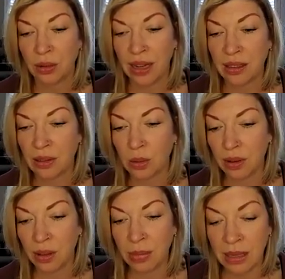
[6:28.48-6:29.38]
that's
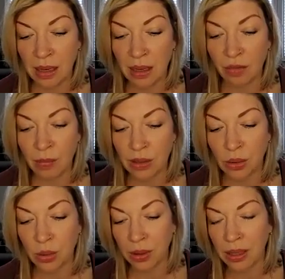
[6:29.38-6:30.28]
sort of the beginning of my
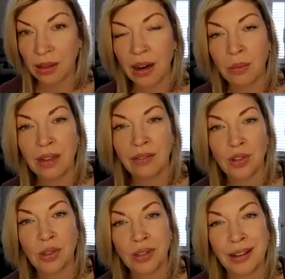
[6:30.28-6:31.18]
story and how we
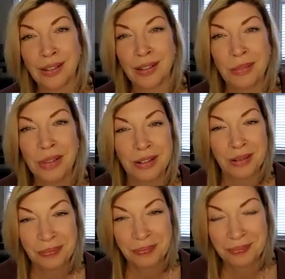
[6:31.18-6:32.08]
eventually got to the
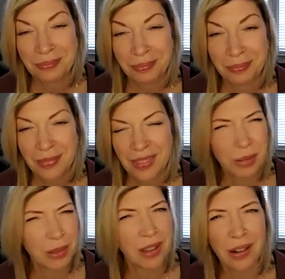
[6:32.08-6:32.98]
book.
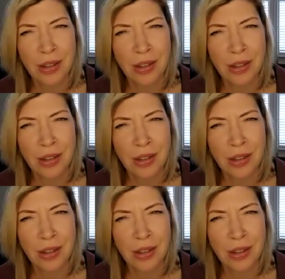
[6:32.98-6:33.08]
That was a